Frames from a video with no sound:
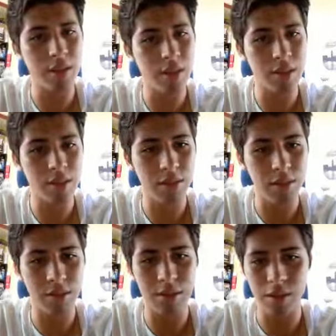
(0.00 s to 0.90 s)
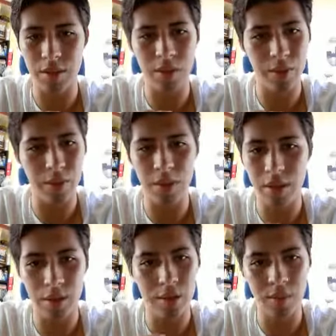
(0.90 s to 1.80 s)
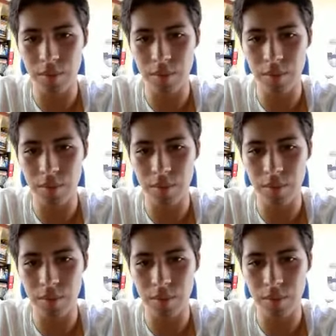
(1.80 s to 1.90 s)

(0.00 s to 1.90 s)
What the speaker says: and is way